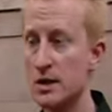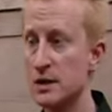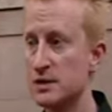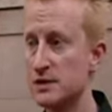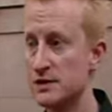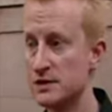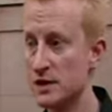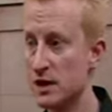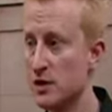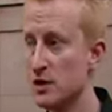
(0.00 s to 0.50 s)

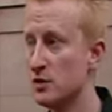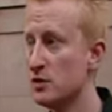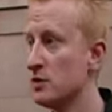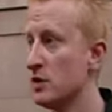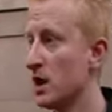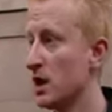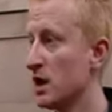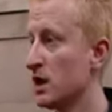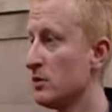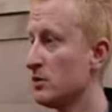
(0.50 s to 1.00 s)

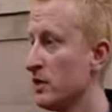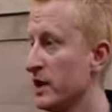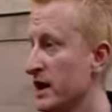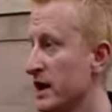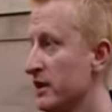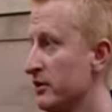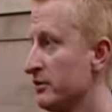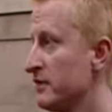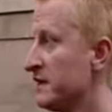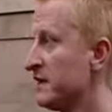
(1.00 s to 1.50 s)
So we're
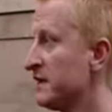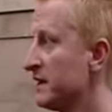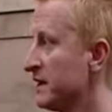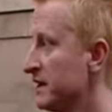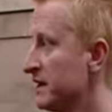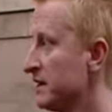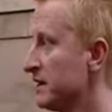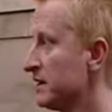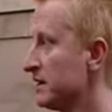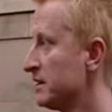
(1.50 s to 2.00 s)
here in
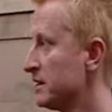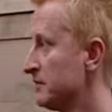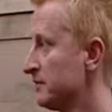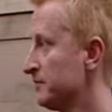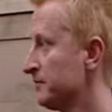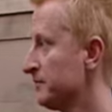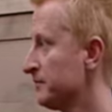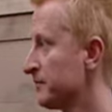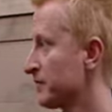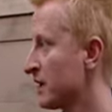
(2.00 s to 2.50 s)
the
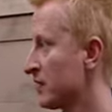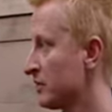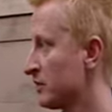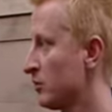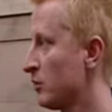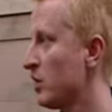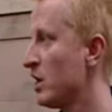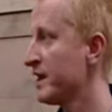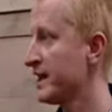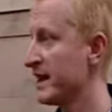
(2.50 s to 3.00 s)
um, the
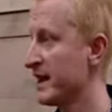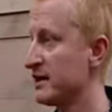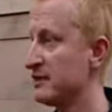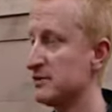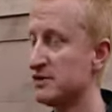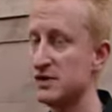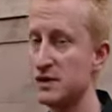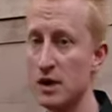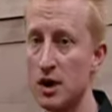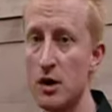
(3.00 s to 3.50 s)
White
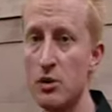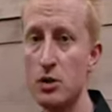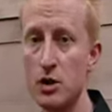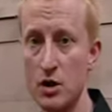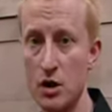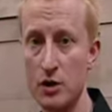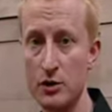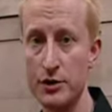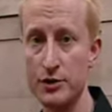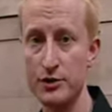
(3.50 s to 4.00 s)
House lower
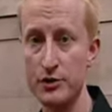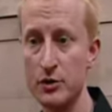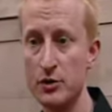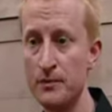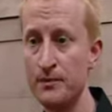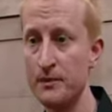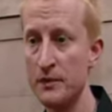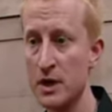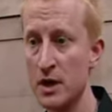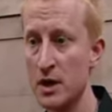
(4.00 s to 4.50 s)
corridor,
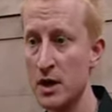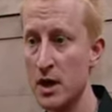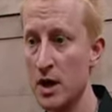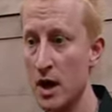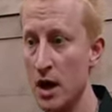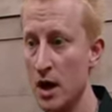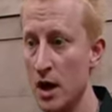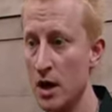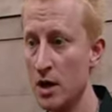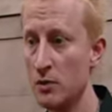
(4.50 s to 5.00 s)

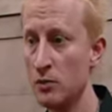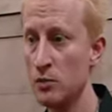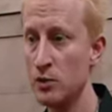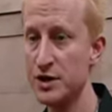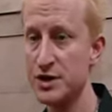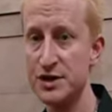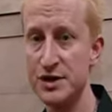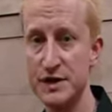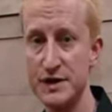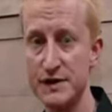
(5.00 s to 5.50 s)
um,
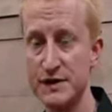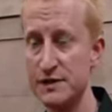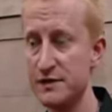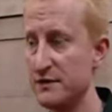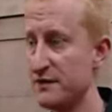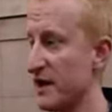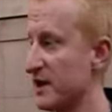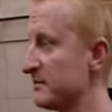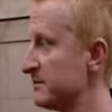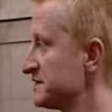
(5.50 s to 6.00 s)
which is the
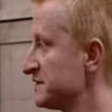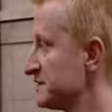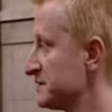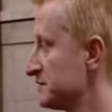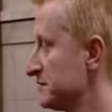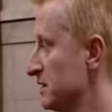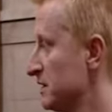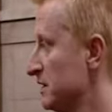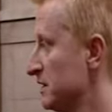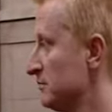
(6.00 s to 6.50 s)

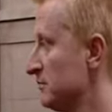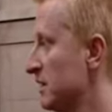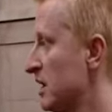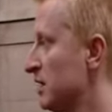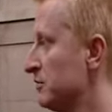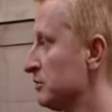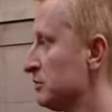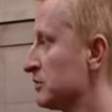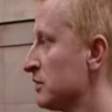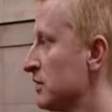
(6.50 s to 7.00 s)
famous uh,
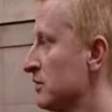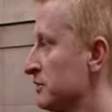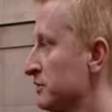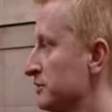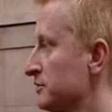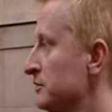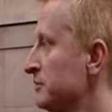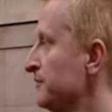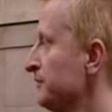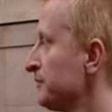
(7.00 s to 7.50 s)
marble
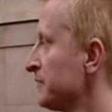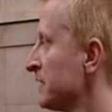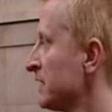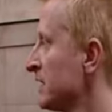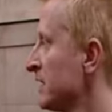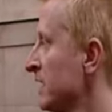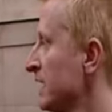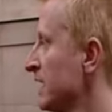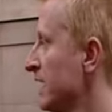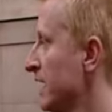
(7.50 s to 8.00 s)
corridor.
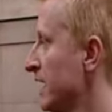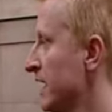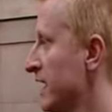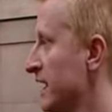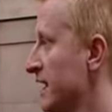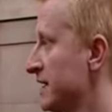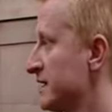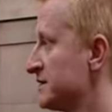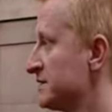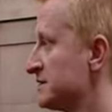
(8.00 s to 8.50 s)

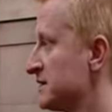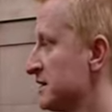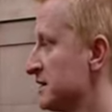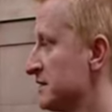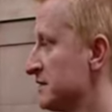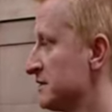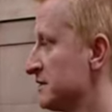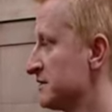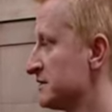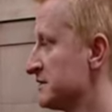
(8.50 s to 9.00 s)
And
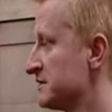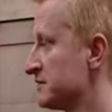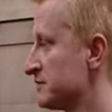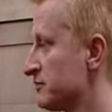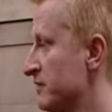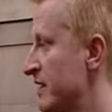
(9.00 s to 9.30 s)
uh, this is a